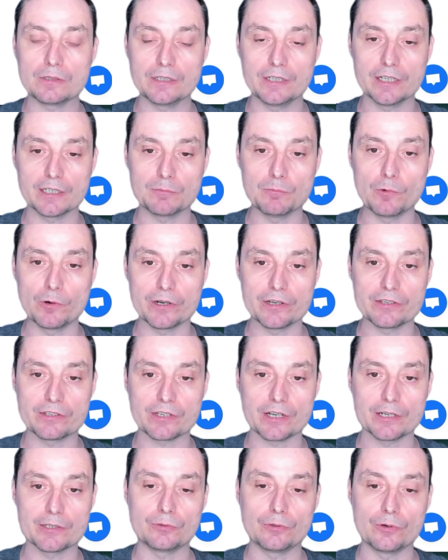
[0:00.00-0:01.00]
get more
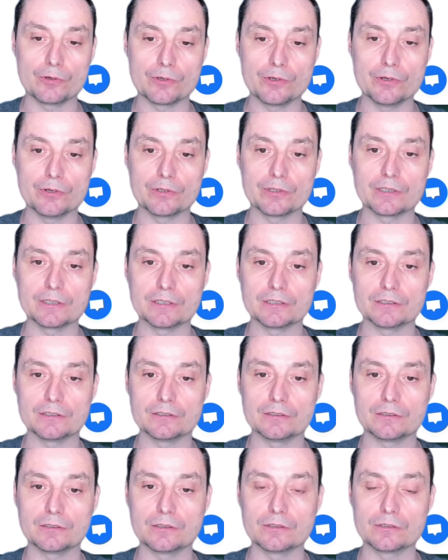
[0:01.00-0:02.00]
insights on your
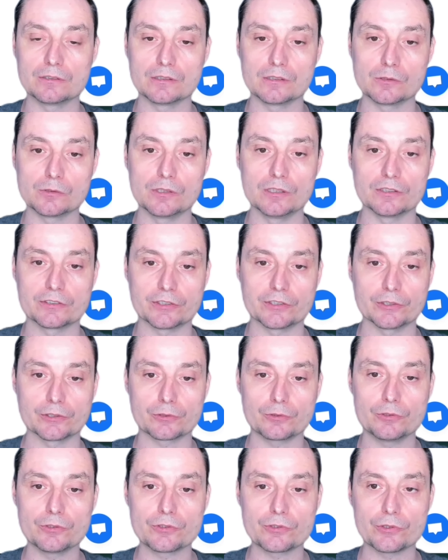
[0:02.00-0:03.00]
Google Search
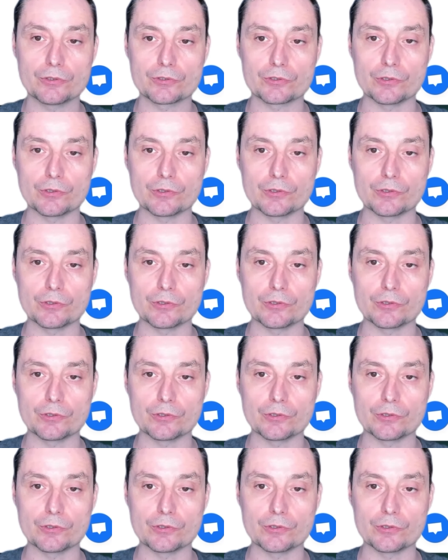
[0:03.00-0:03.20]
Console.